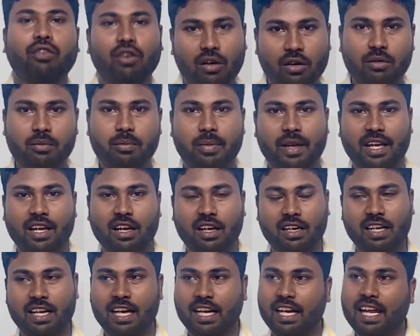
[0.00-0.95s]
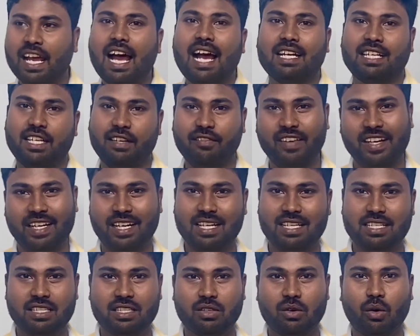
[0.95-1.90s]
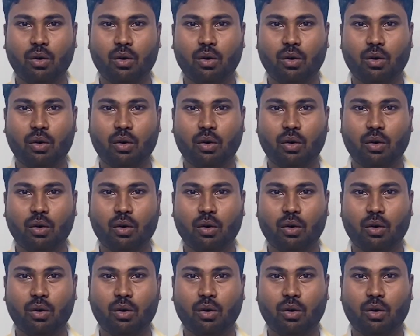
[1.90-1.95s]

verbs in our daily activities.